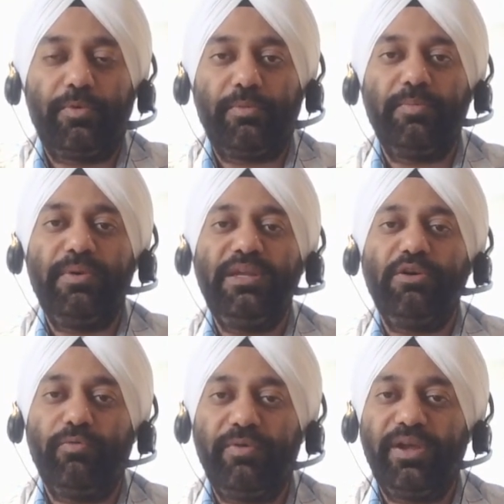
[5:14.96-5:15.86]

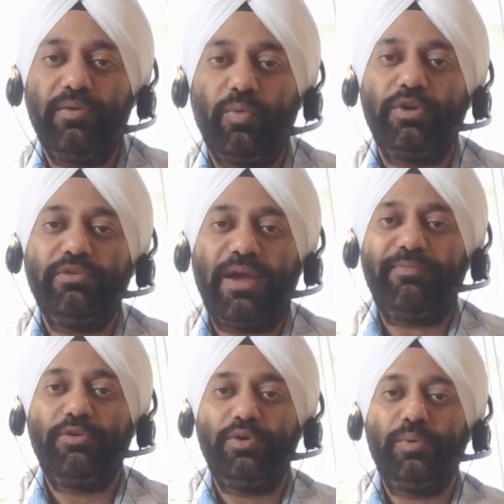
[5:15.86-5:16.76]
Probably over here, what you
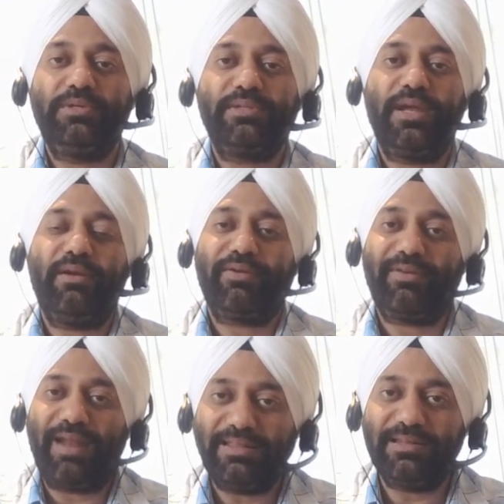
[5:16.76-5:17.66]
have to do is that
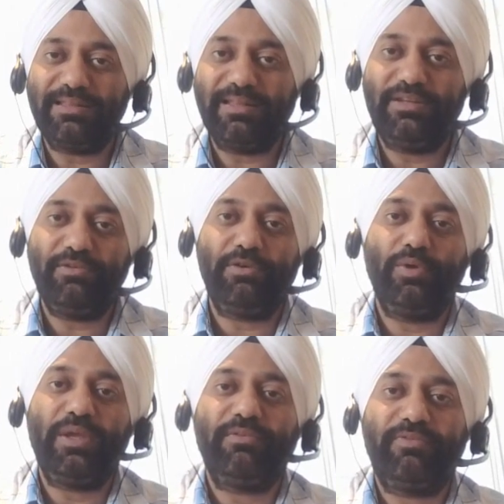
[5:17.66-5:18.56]
rather than
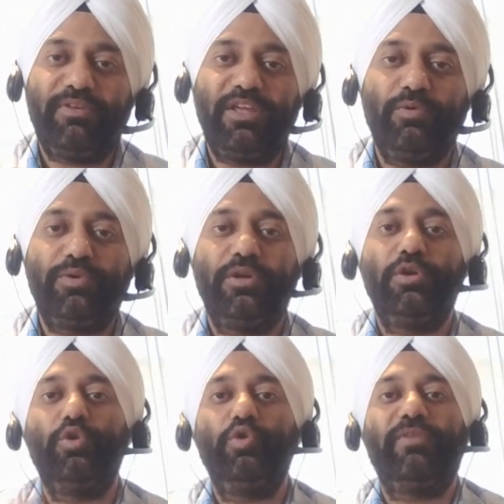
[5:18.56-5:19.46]
doing 50
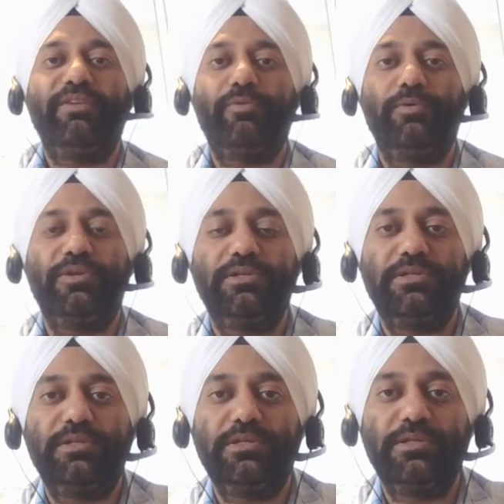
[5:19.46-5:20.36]
questions, do 5
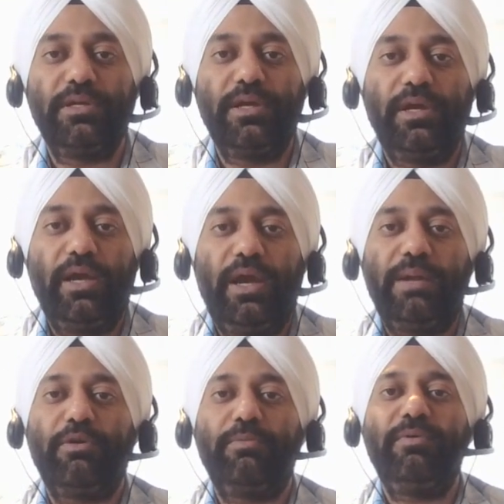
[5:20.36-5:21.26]
questions
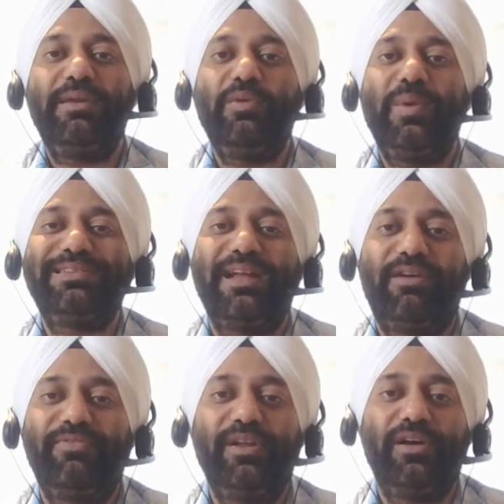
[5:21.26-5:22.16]
and probably invest
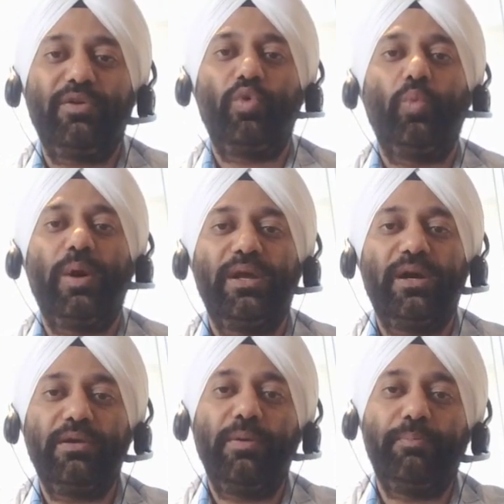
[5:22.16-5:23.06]
half an hour or 1
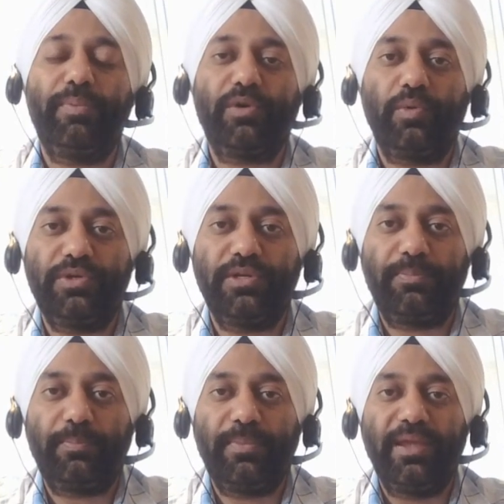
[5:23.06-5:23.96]
hour per
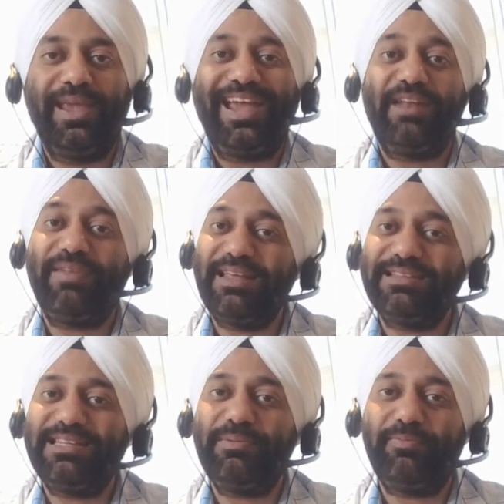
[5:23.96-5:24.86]
question. And when I
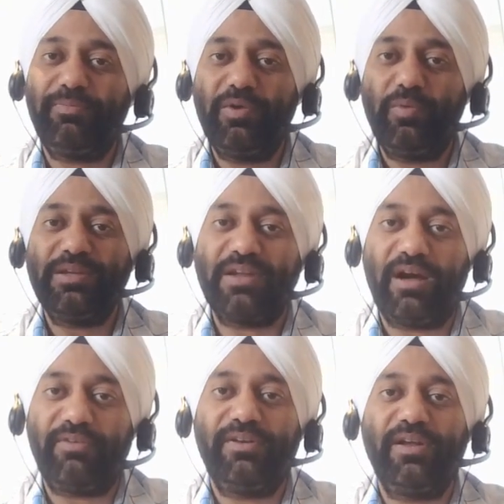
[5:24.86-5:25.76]
say invest
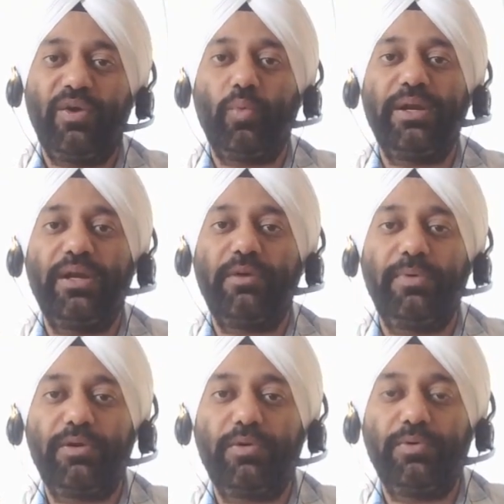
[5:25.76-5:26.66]
half an hour, 1 hour
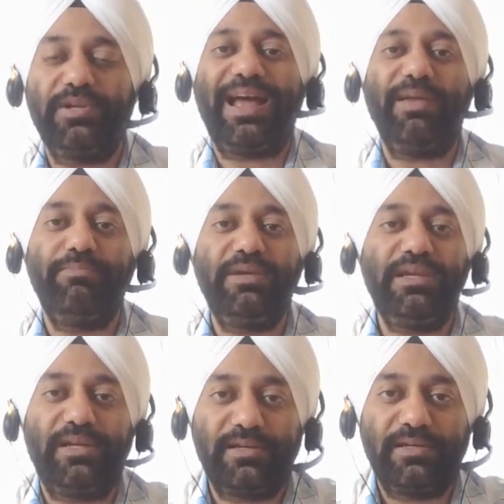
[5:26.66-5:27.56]
per question, I
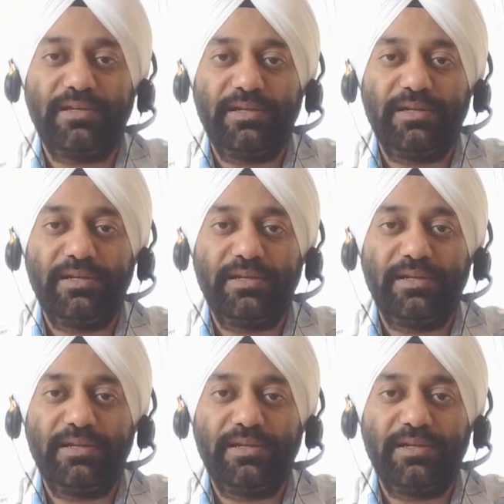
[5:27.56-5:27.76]
mean it.